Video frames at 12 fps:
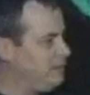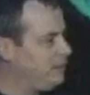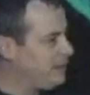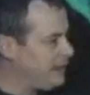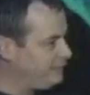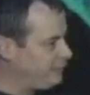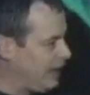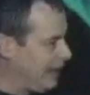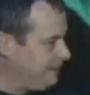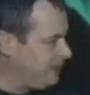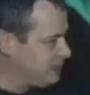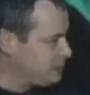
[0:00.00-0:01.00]
we have drop
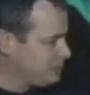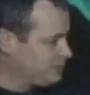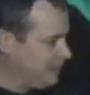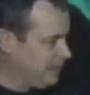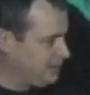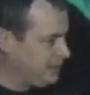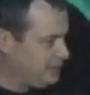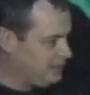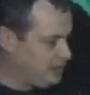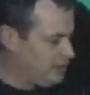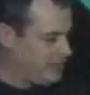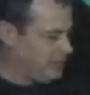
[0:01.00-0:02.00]
pictures built
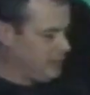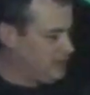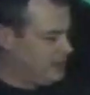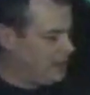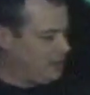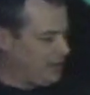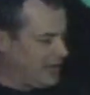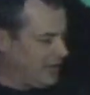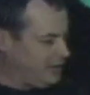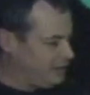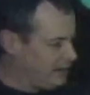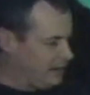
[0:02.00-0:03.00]
into it. Okay,
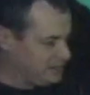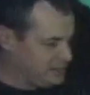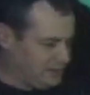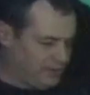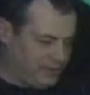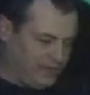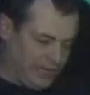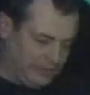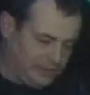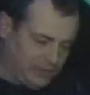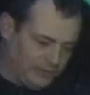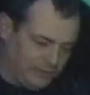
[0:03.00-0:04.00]
they're also themed.
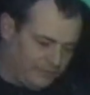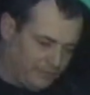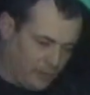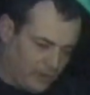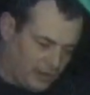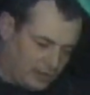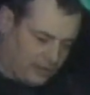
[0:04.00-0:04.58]
The floor